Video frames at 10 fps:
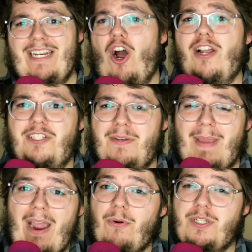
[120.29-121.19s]
an Austin
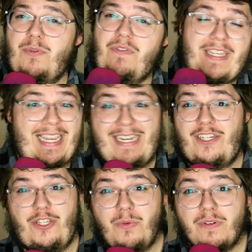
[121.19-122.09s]
Powers movie in
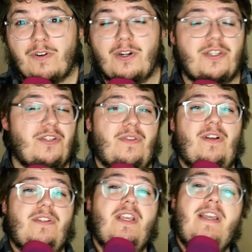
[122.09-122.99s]
universe, so
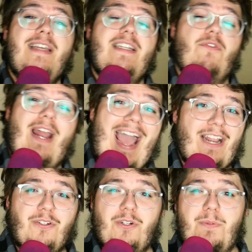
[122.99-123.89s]
there's different
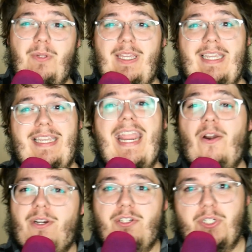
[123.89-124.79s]
actors playing
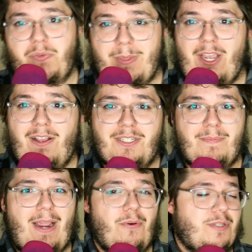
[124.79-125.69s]
characters from the
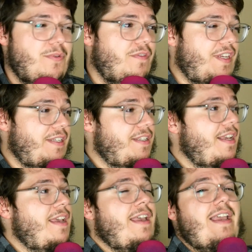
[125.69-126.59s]
Austin Powers movies,
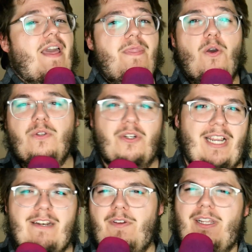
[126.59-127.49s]
and those are
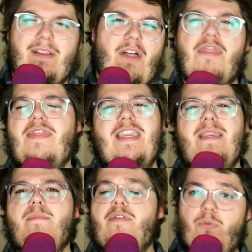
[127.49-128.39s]
kind of a
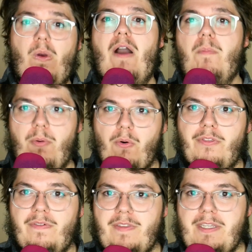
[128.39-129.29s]
theme throughout
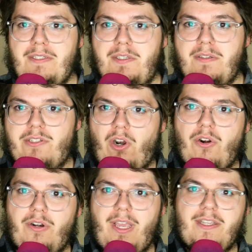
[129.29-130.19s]
both of these
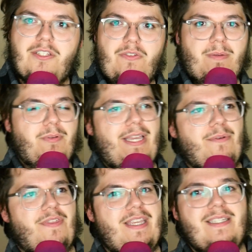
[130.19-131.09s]
starter decks. So you can play
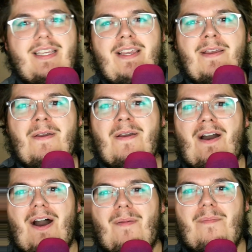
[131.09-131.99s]
with these,
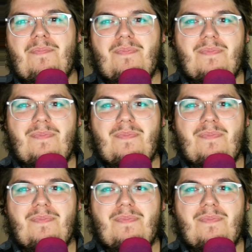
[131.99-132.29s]
Tom